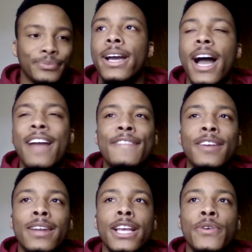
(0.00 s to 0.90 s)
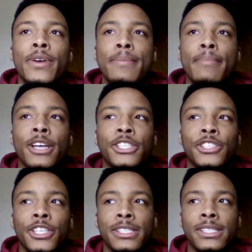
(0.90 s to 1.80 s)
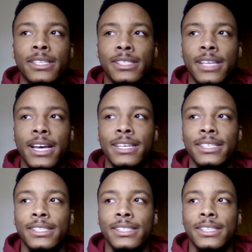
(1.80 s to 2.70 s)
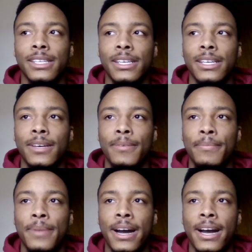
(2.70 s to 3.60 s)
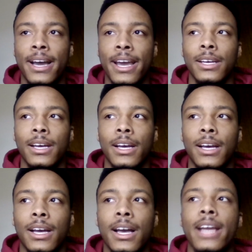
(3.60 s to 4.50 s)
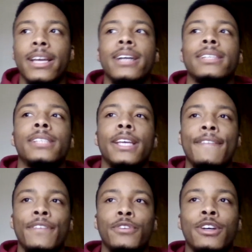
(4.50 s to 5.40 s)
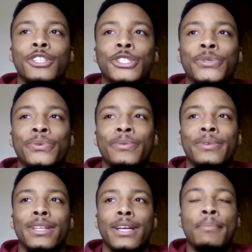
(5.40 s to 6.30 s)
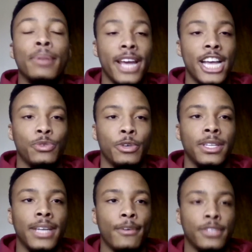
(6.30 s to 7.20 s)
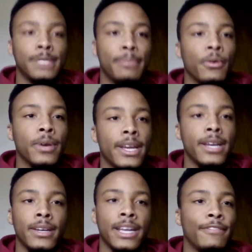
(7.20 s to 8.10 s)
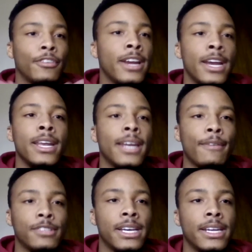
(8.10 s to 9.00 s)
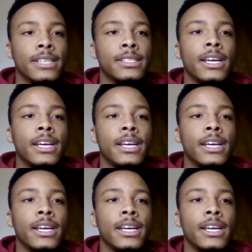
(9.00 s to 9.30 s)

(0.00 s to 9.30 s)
I feel like you can measure your success by, I guess, if you go to a place where the language is spoken, like for any language that is,